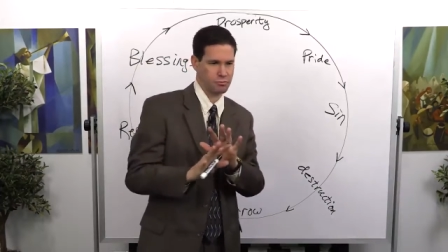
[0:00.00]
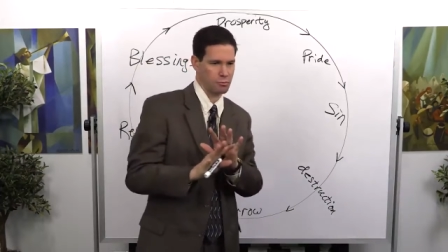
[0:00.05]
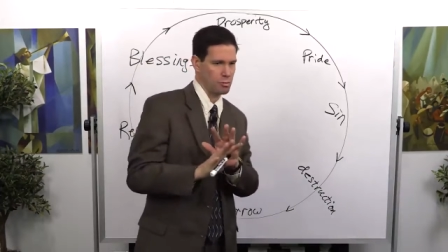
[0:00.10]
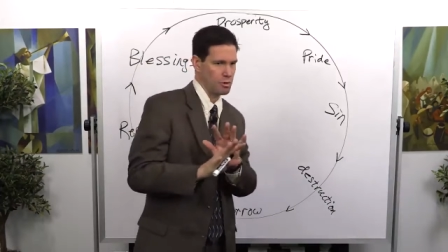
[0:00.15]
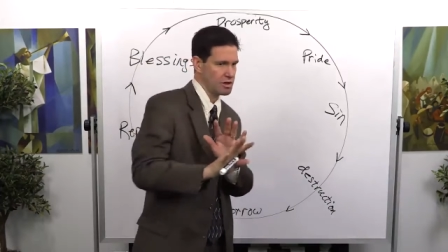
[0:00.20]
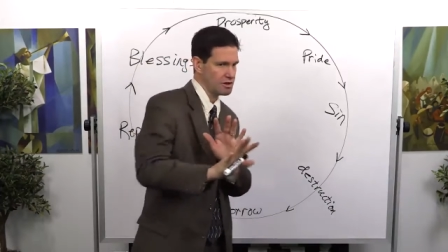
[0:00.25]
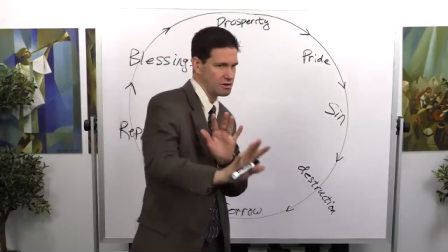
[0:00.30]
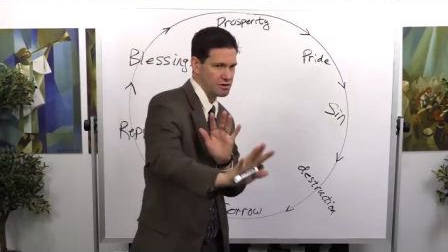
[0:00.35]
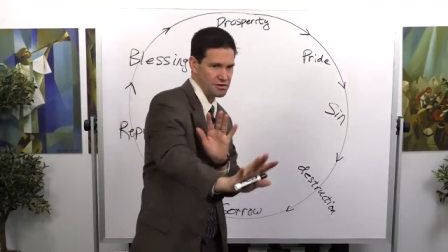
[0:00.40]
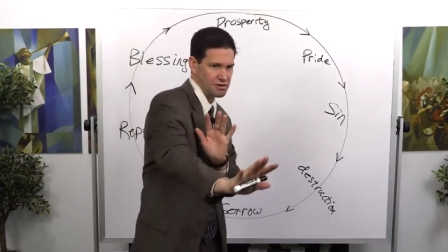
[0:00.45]

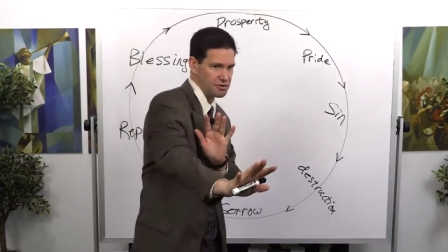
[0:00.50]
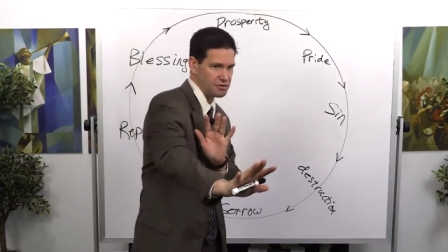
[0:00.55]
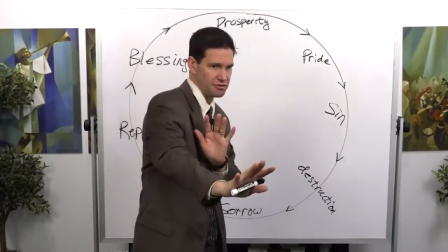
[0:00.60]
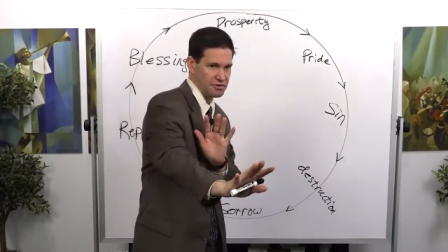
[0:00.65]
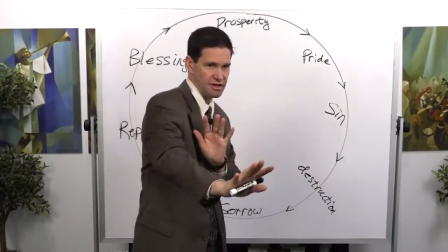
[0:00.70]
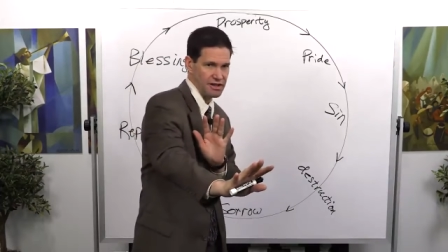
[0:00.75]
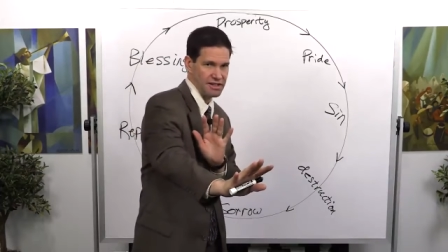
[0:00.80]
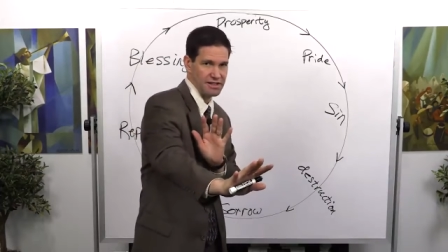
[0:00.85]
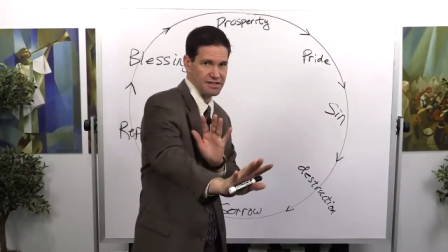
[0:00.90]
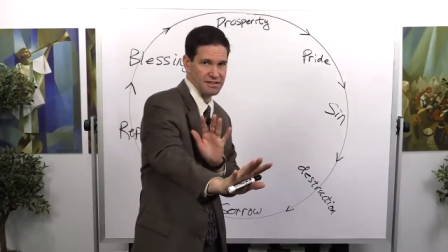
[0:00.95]
well
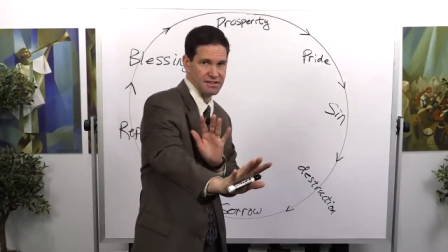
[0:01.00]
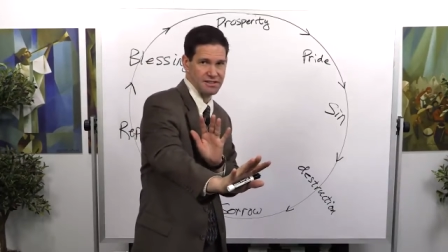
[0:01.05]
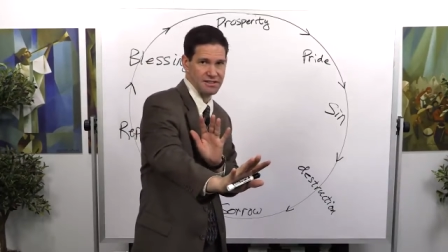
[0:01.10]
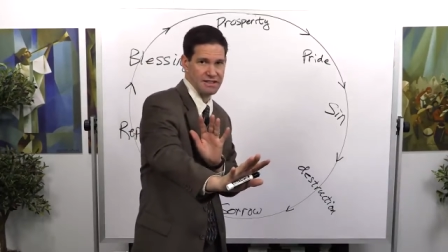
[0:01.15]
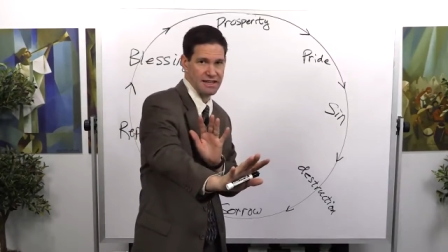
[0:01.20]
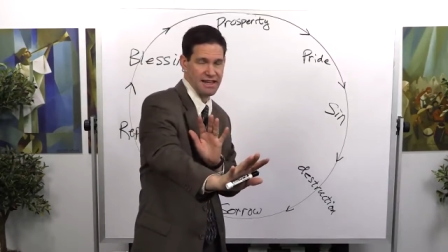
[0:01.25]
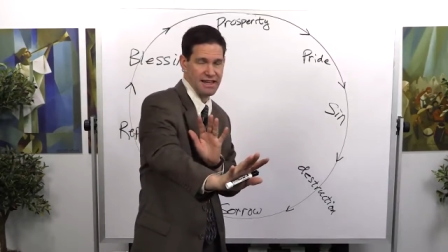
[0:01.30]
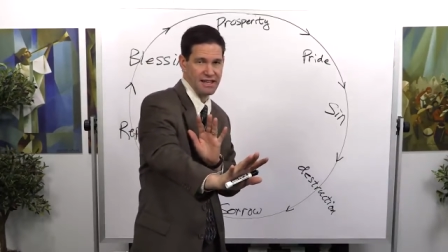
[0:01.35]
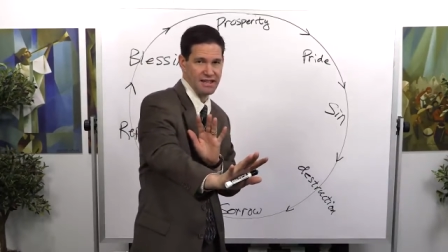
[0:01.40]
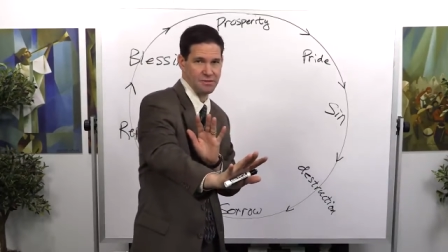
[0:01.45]
defined
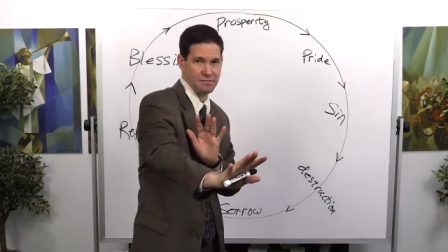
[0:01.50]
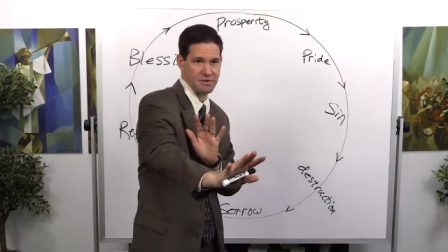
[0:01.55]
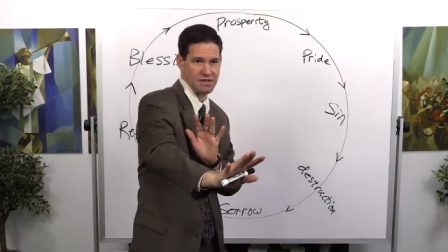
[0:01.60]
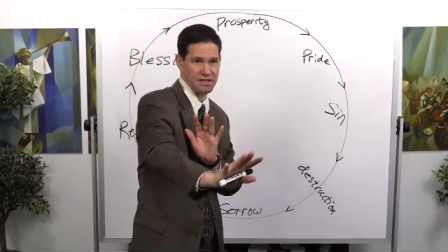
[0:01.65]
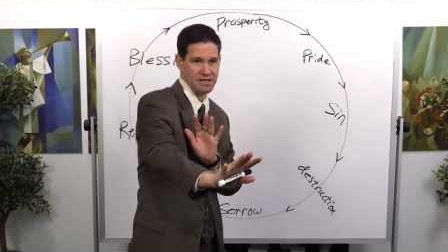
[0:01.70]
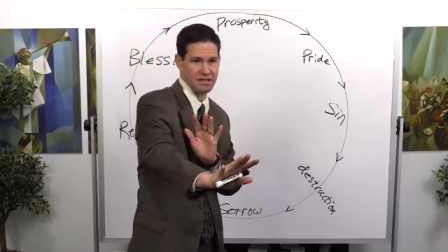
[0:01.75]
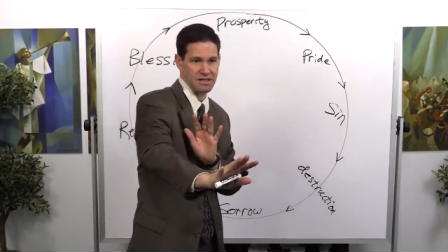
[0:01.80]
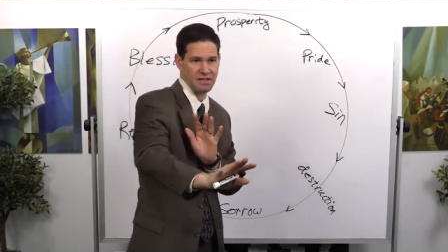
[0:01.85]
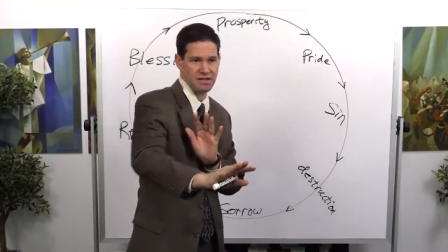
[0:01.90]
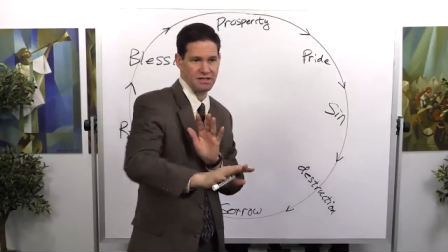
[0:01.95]

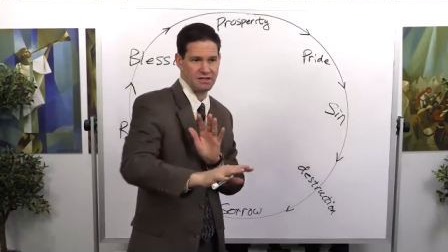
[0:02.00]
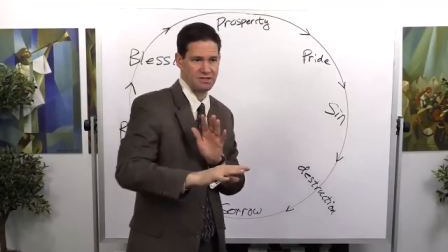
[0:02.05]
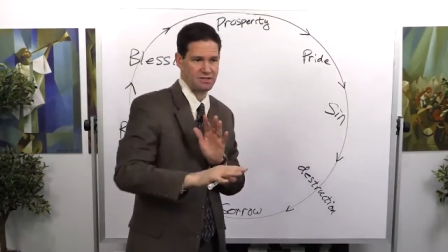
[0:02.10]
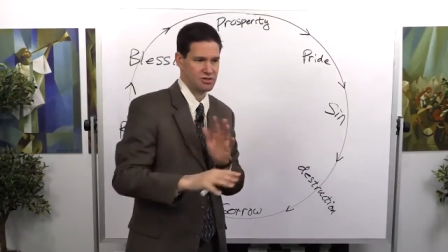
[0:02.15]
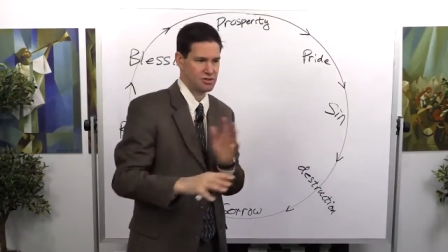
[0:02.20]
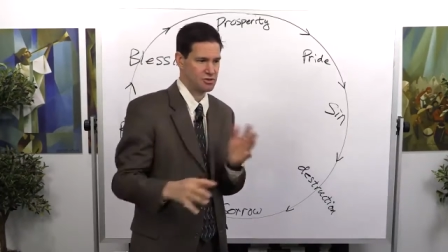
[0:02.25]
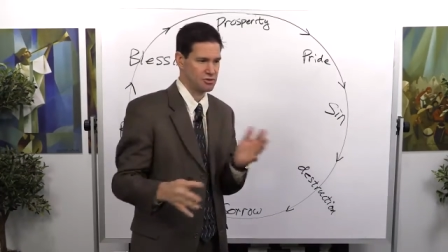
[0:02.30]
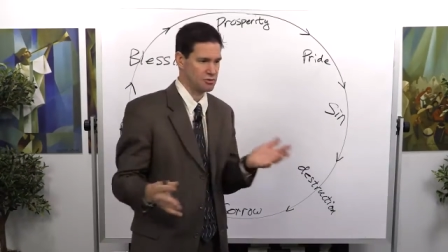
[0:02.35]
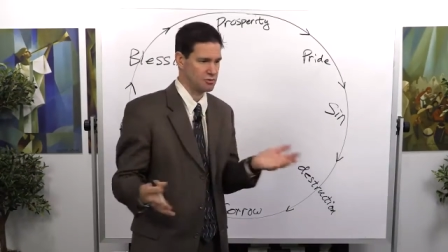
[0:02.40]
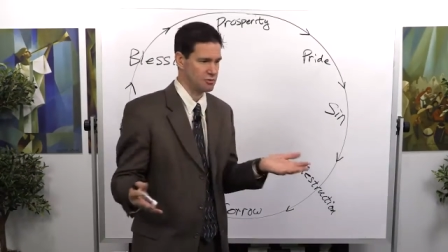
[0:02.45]
enemy
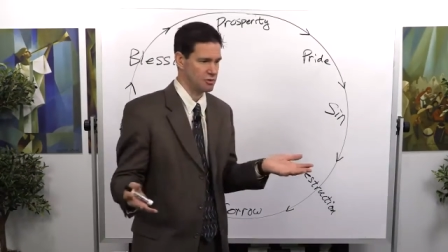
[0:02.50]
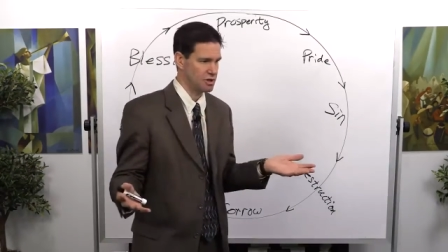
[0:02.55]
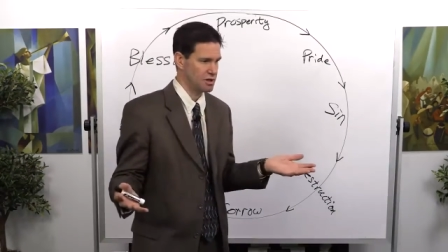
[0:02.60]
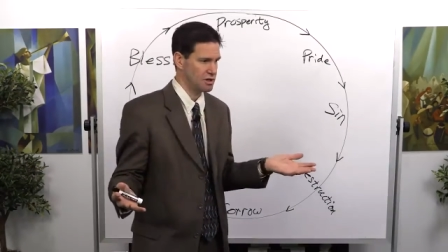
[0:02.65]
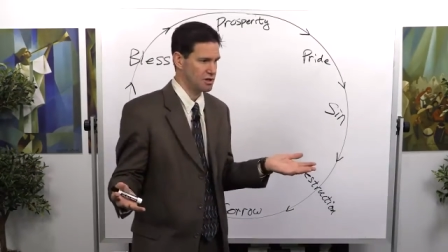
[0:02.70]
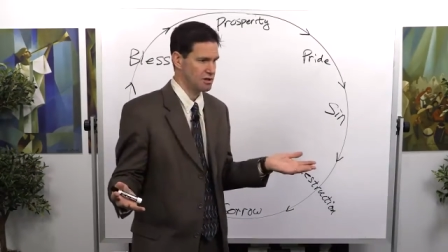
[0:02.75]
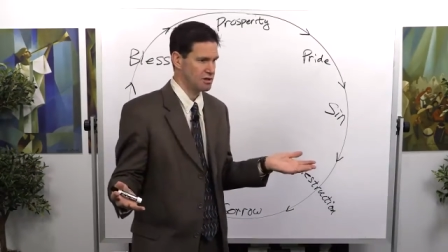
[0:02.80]
to